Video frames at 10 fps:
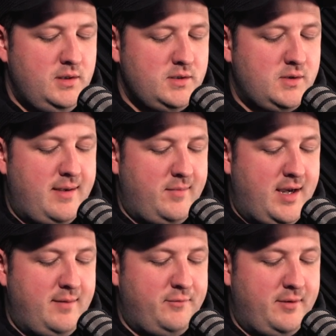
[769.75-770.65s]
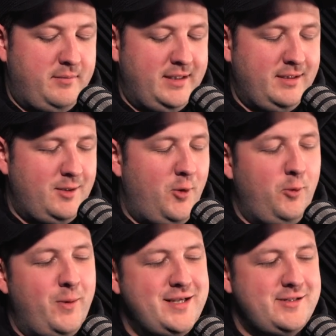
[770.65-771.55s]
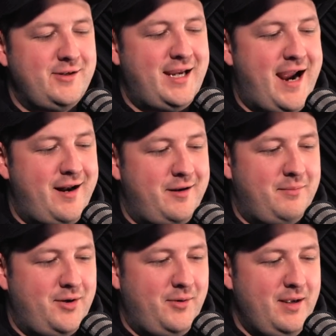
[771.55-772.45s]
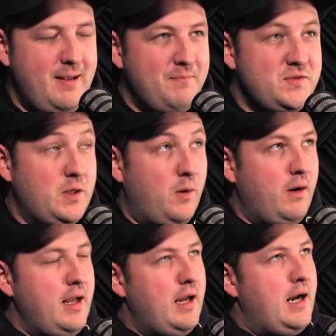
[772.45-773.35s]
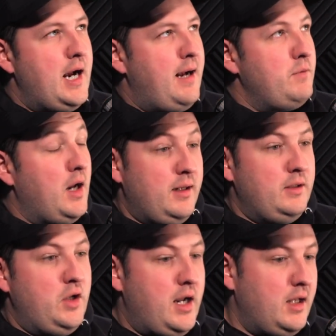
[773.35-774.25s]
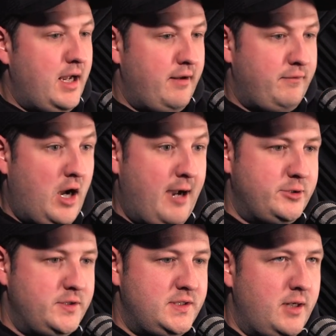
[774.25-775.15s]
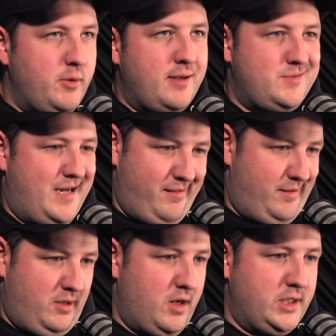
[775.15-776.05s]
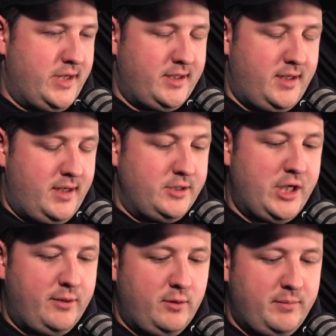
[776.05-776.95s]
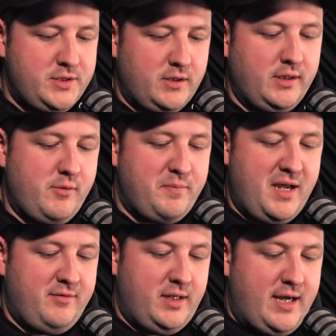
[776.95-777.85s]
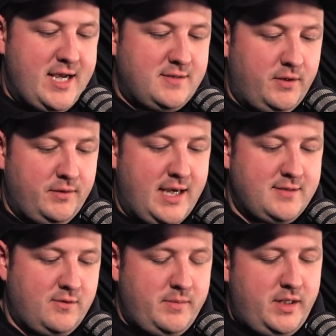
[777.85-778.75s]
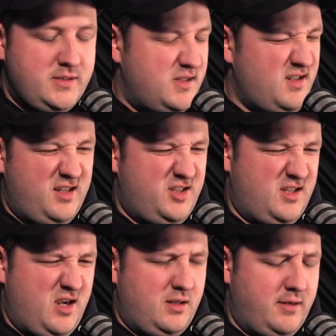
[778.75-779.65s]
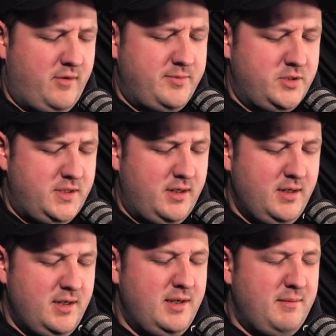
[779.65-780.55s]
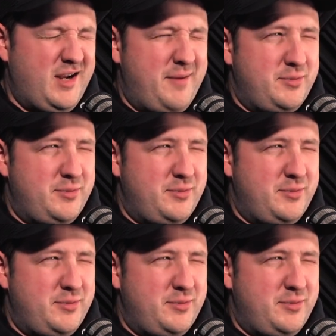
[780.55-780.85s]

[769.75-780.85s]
So I'm from little old Western Canada, bro. So not a lot of options here when it comes to anything contracting and in general, but certainly with paving and asphalt maintenance, there's not a lot of options here. But I